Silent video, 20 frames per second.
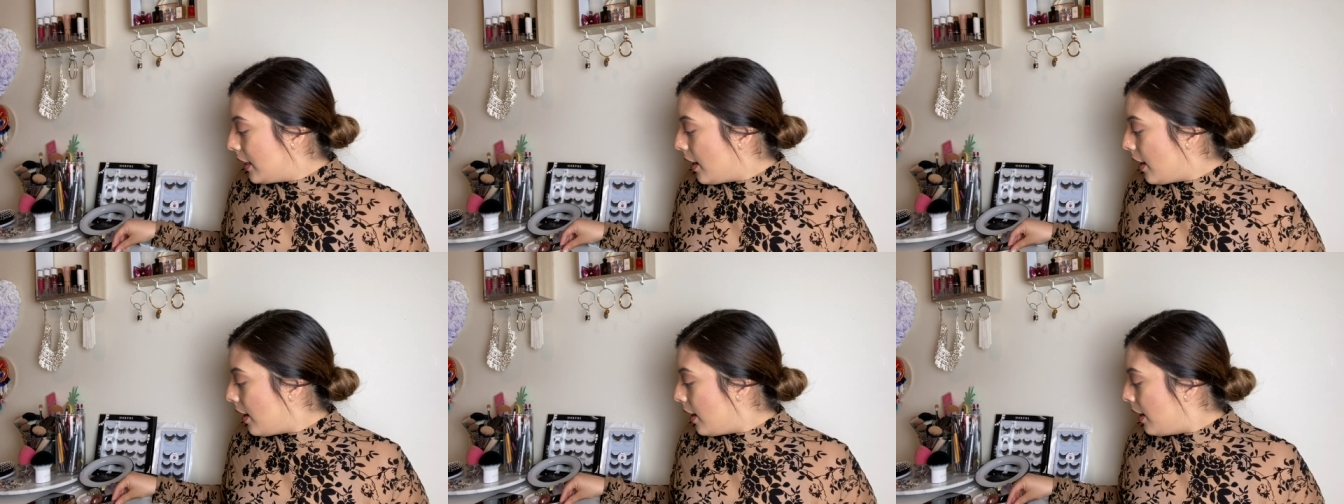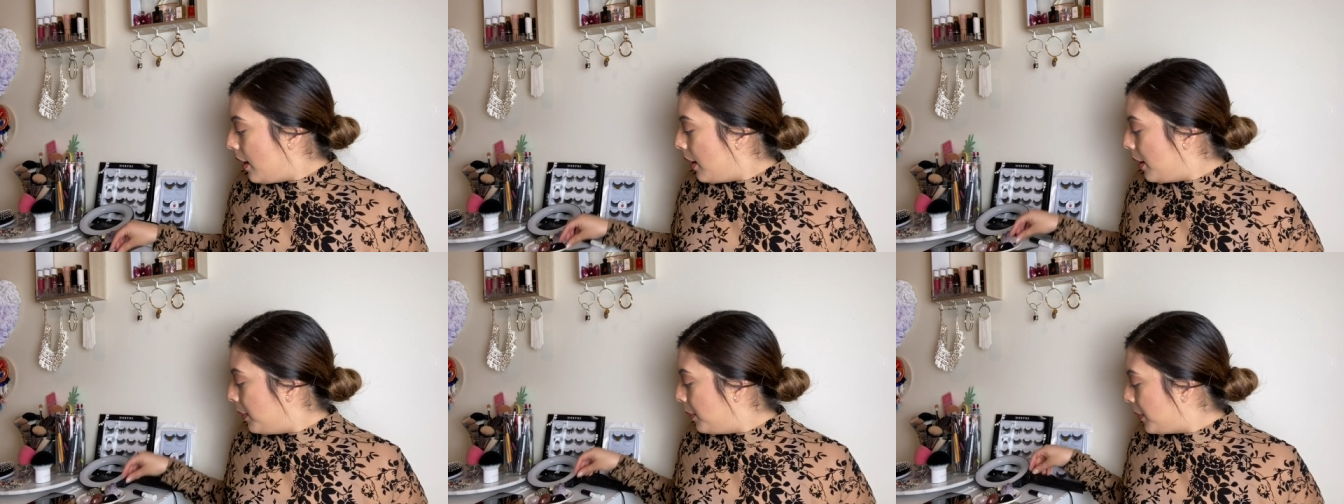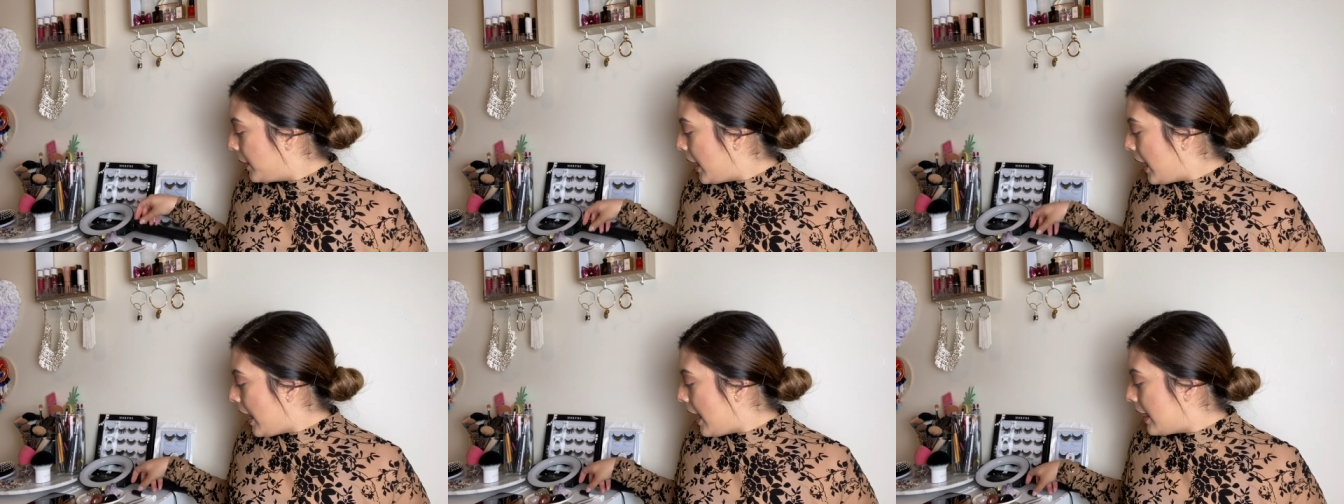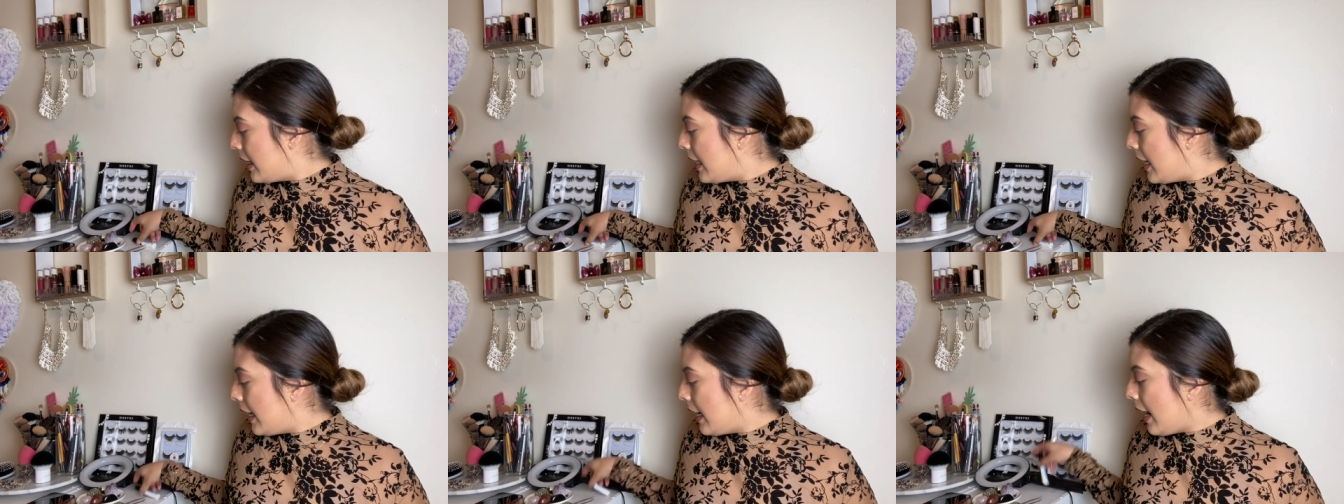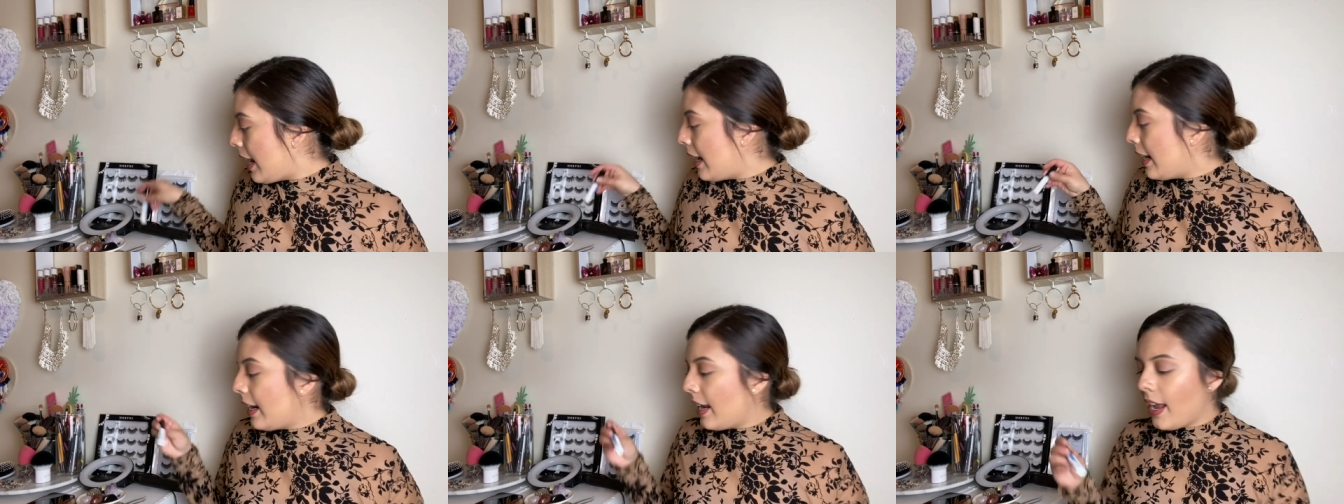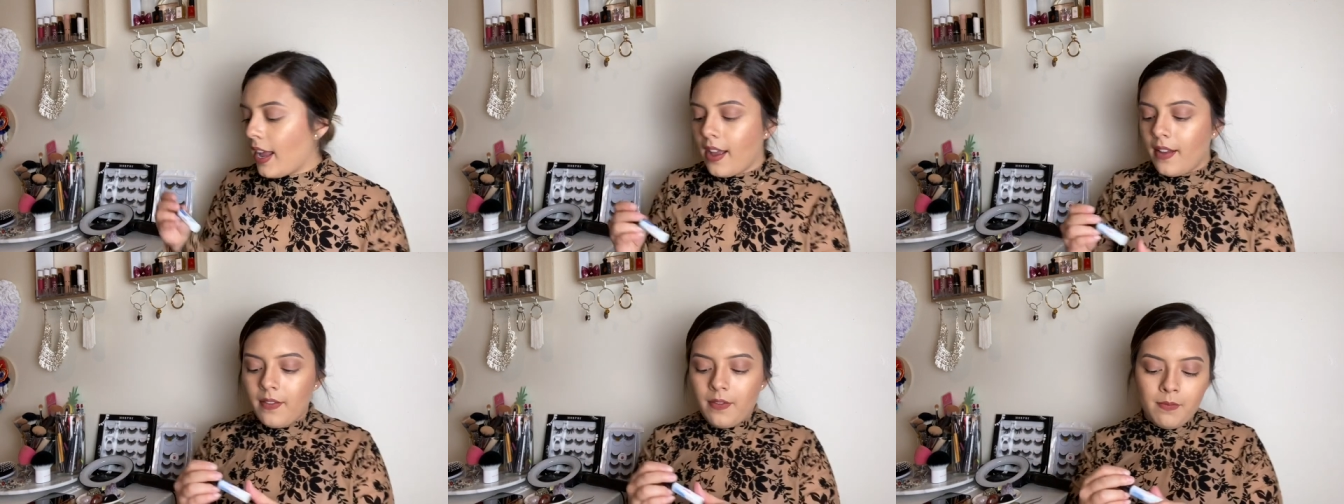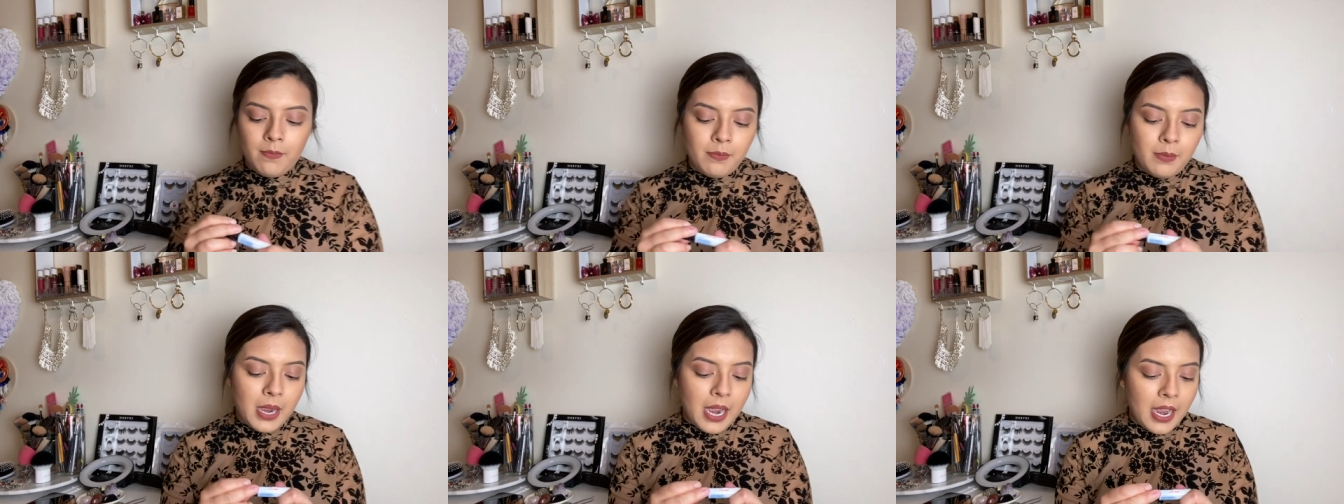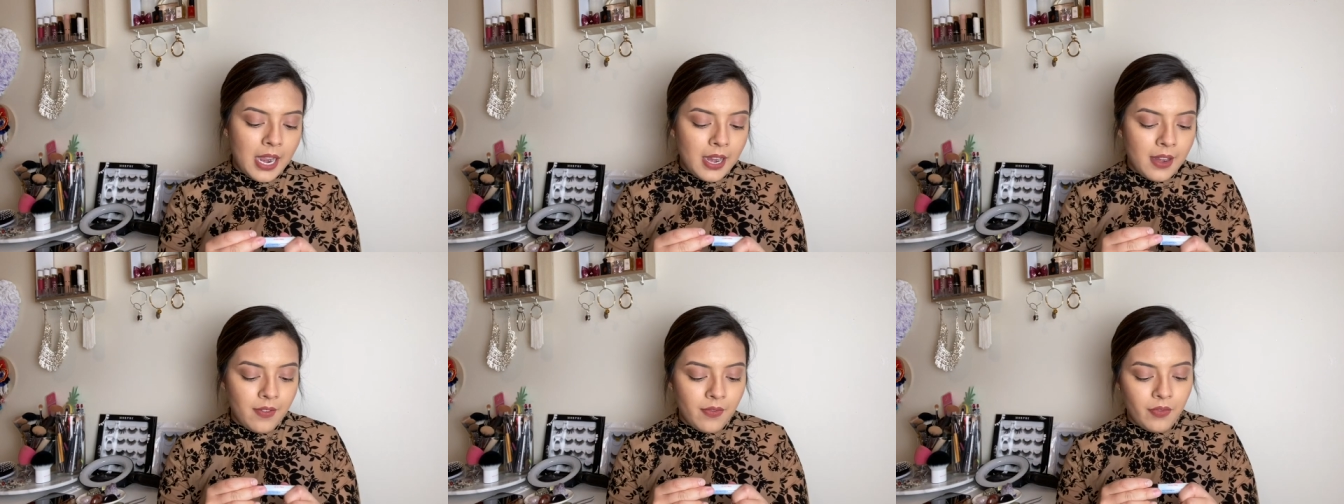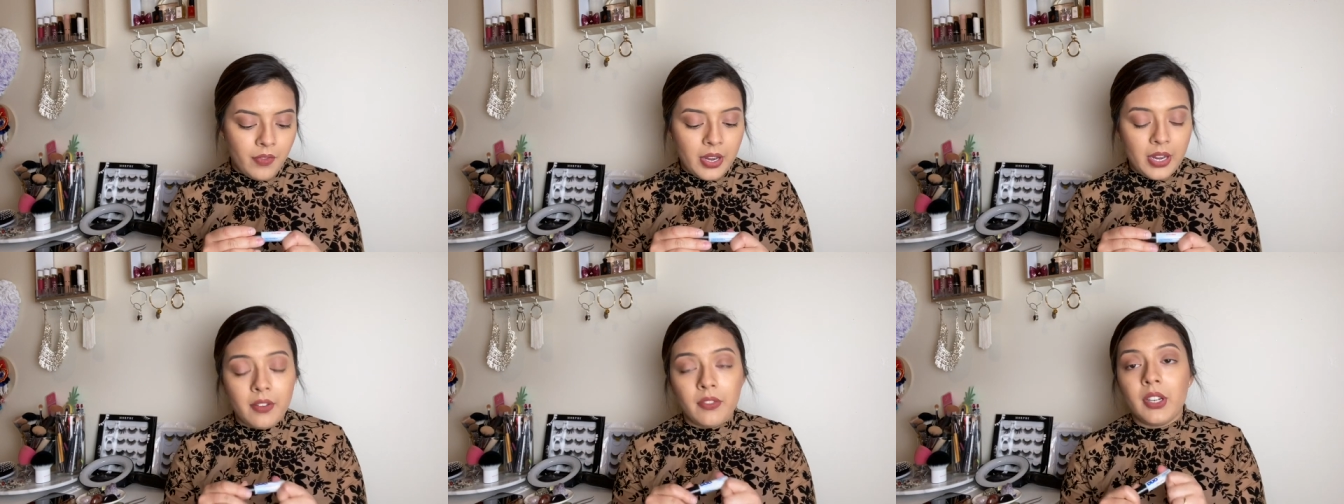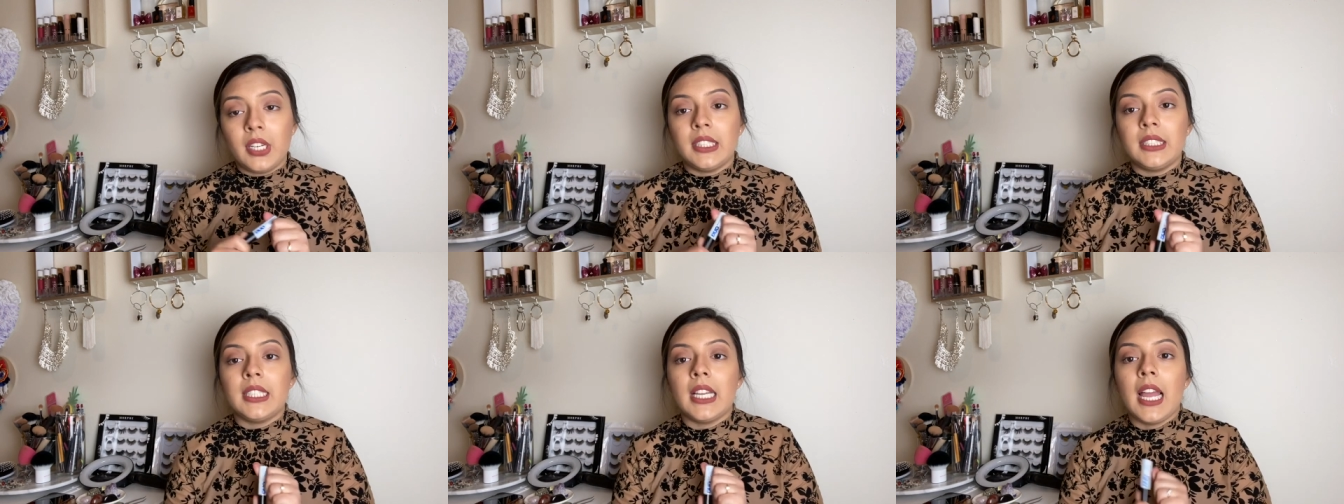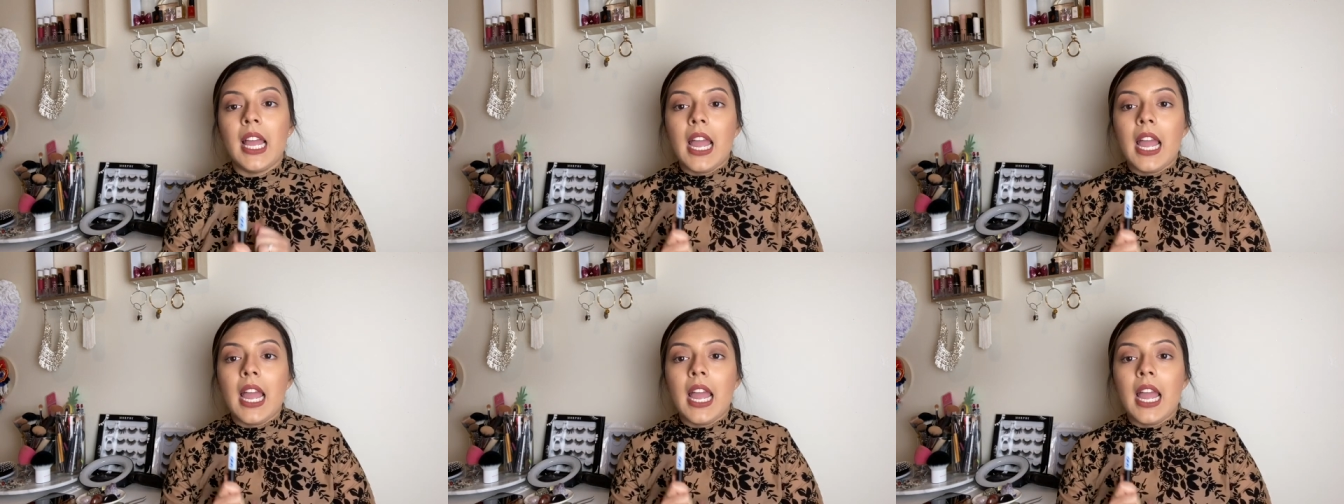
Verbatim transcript: Um, and then I have my favorite